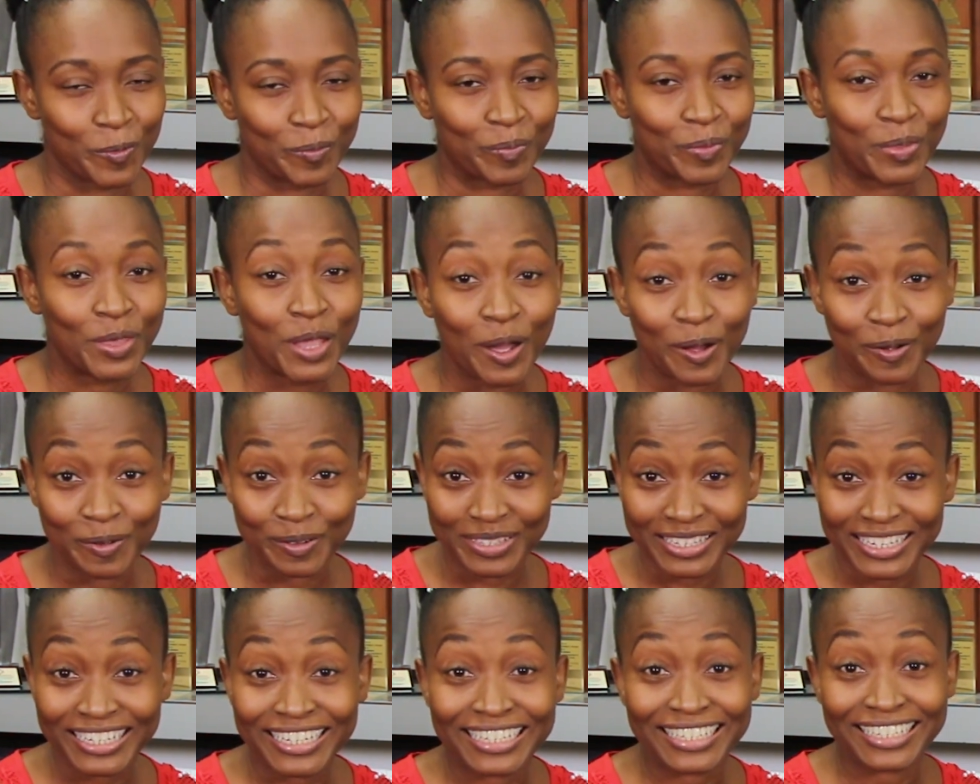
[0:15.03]
Now,
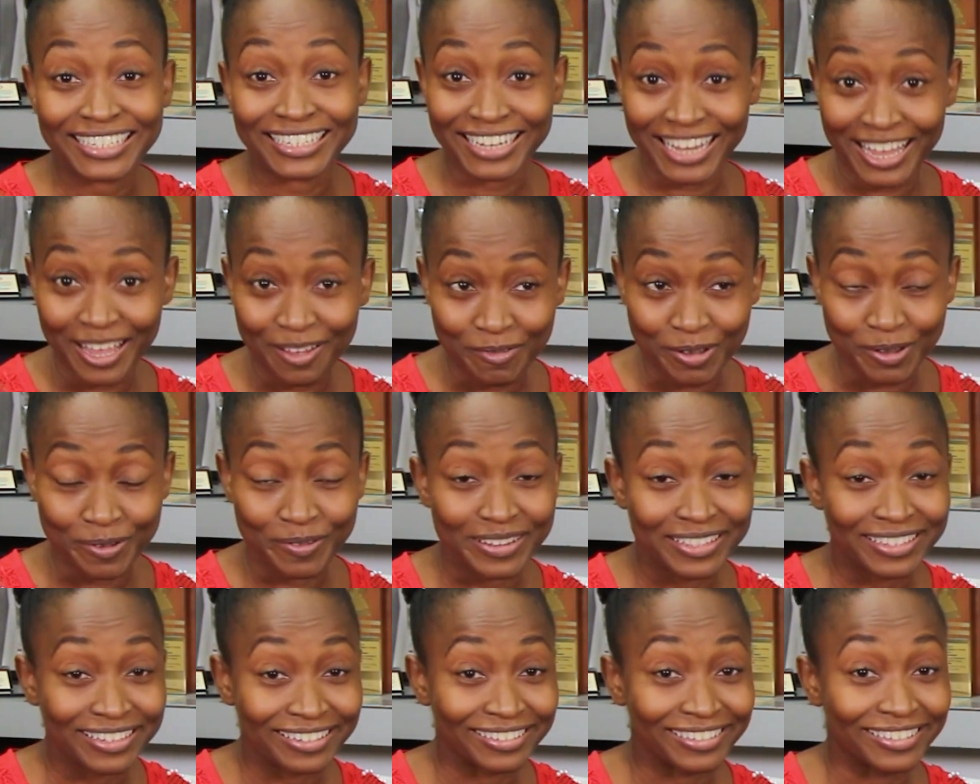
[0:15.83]
today we're
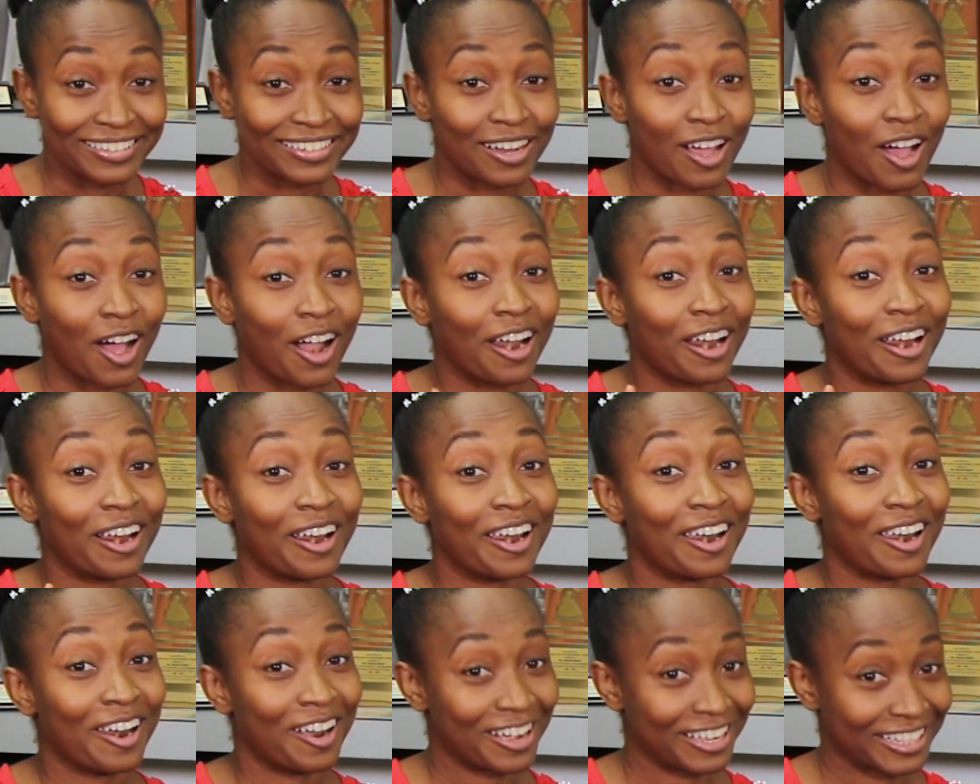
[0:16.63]
going to learn
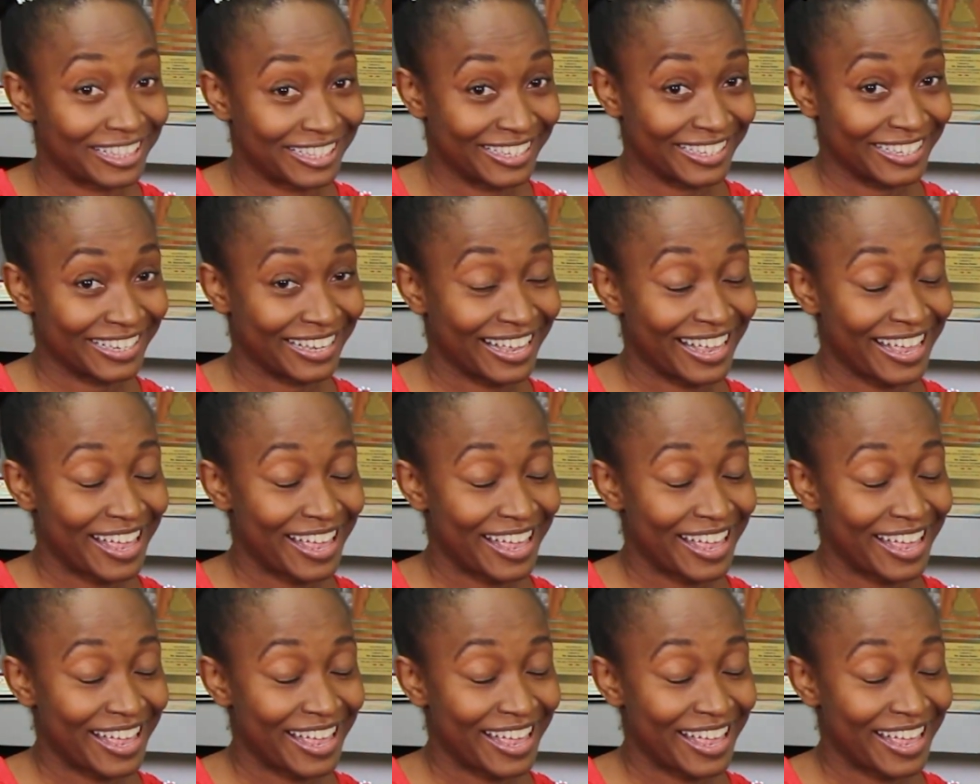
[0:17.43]
a lot.